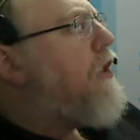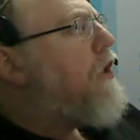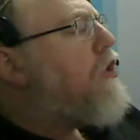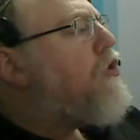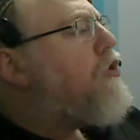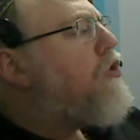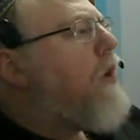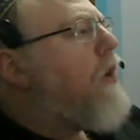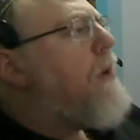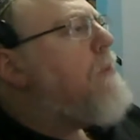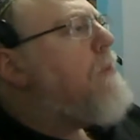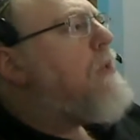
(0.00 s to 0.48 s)

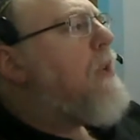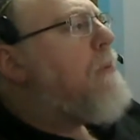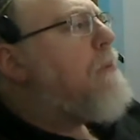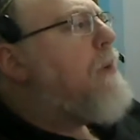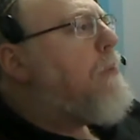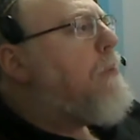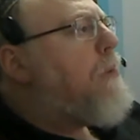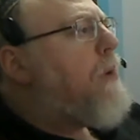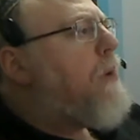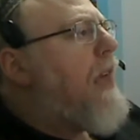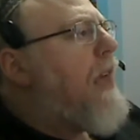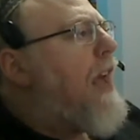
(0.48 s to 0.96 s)
dreams that
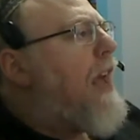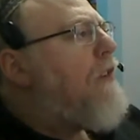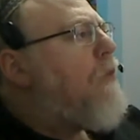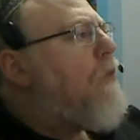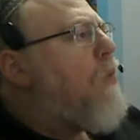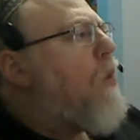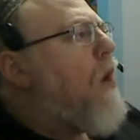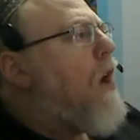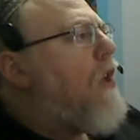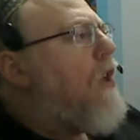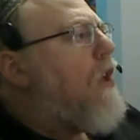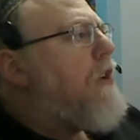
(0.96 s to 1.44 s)
people have
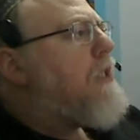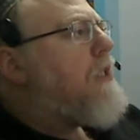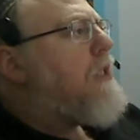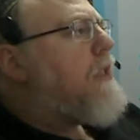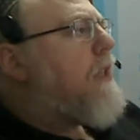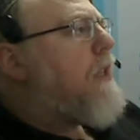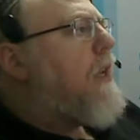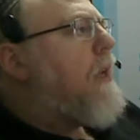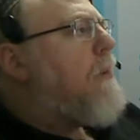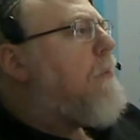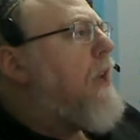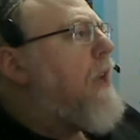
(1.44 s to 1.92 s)
while they're
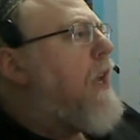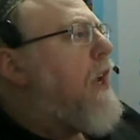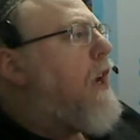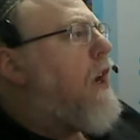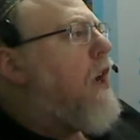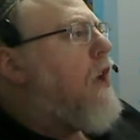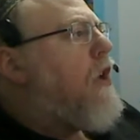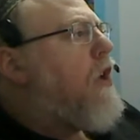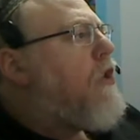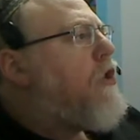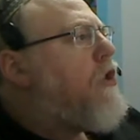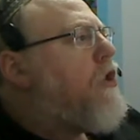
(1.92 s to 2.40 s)

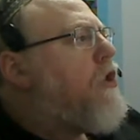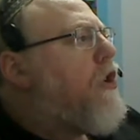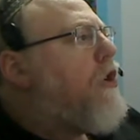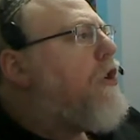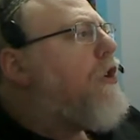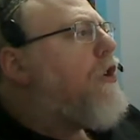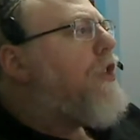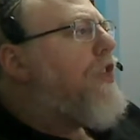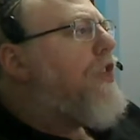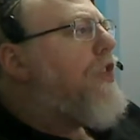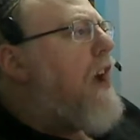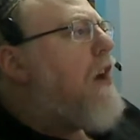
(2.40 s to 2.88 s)
sleeping, do
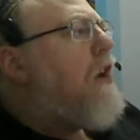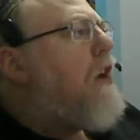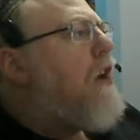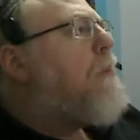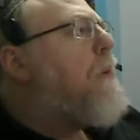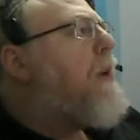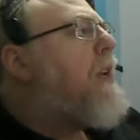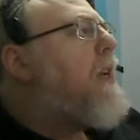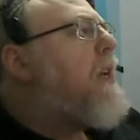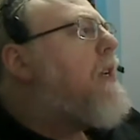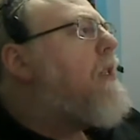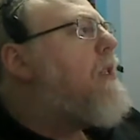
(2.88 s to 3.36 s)
your
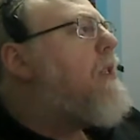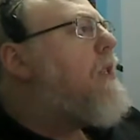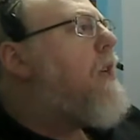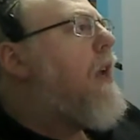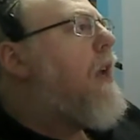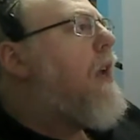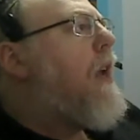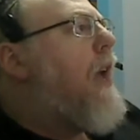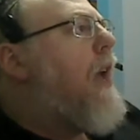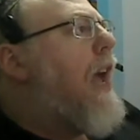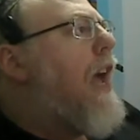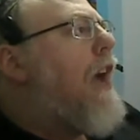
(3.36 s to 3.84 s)
therapies
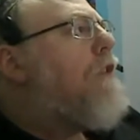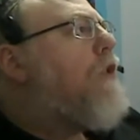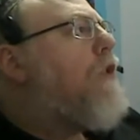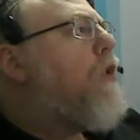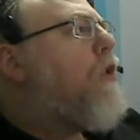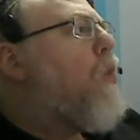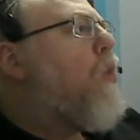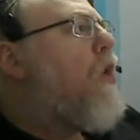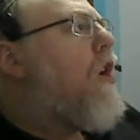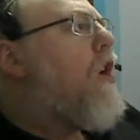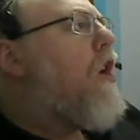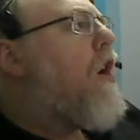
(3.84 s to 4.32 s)
ever
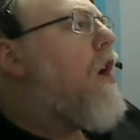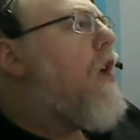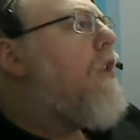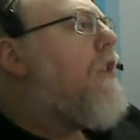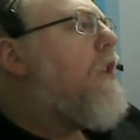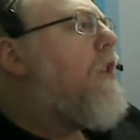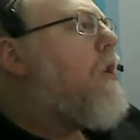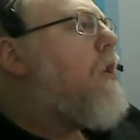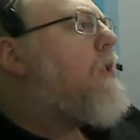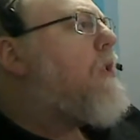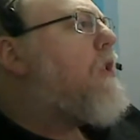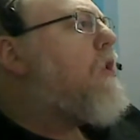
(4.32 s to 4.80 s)
work on
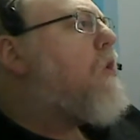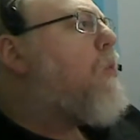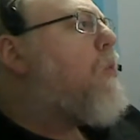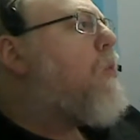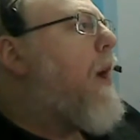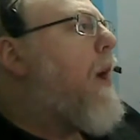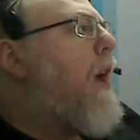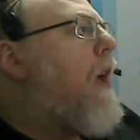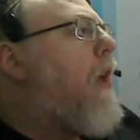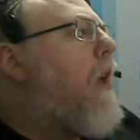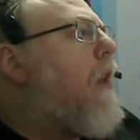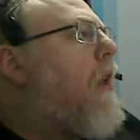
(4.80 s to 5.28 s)
those as
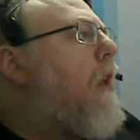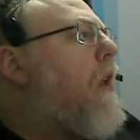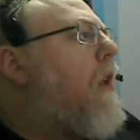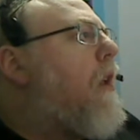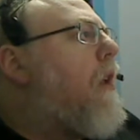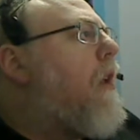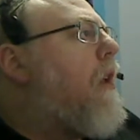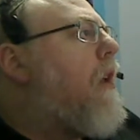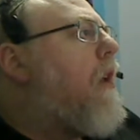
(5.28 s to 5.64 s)
well?